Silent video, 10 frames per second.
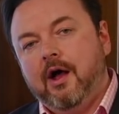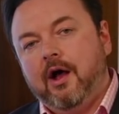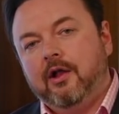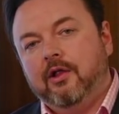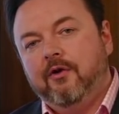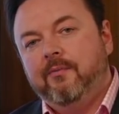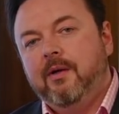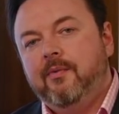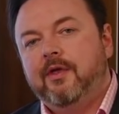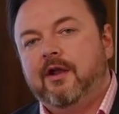A lot of
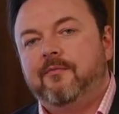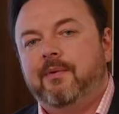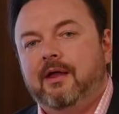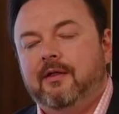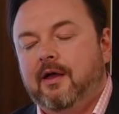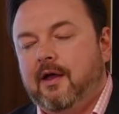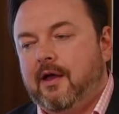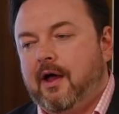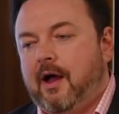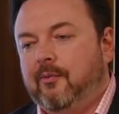people that I've been
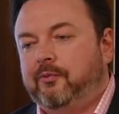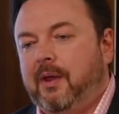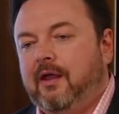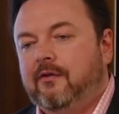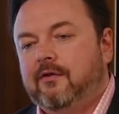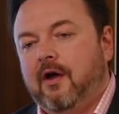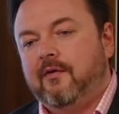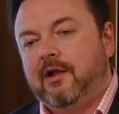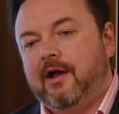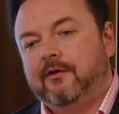speaking to over
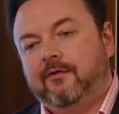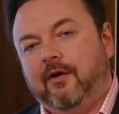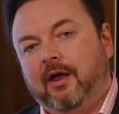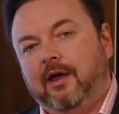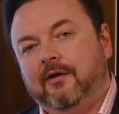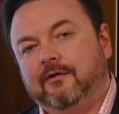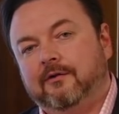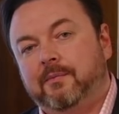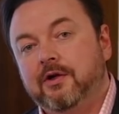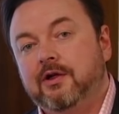the last few years,
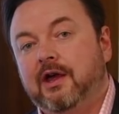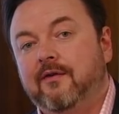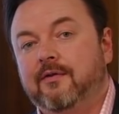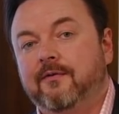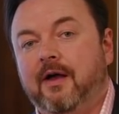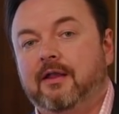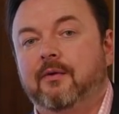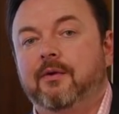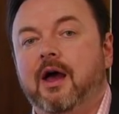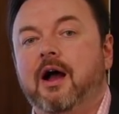especially given the fact
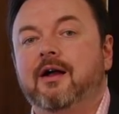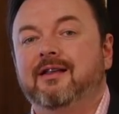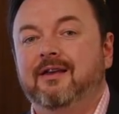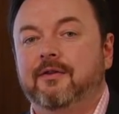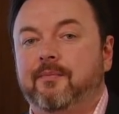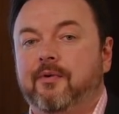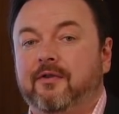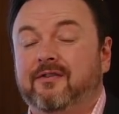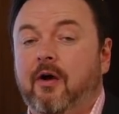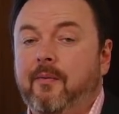that we are near the
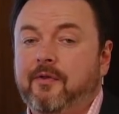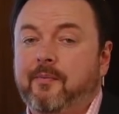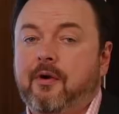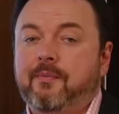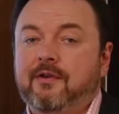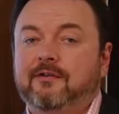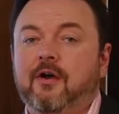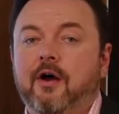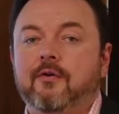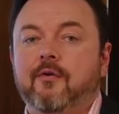top of the property
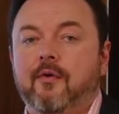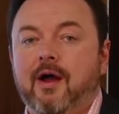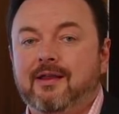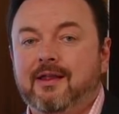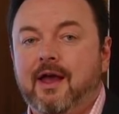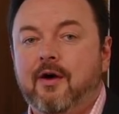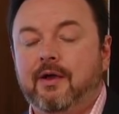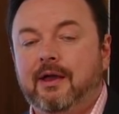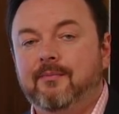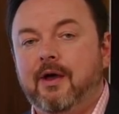cycle right now
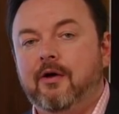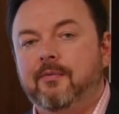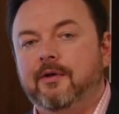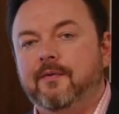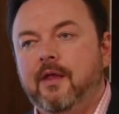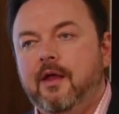in Melbourne,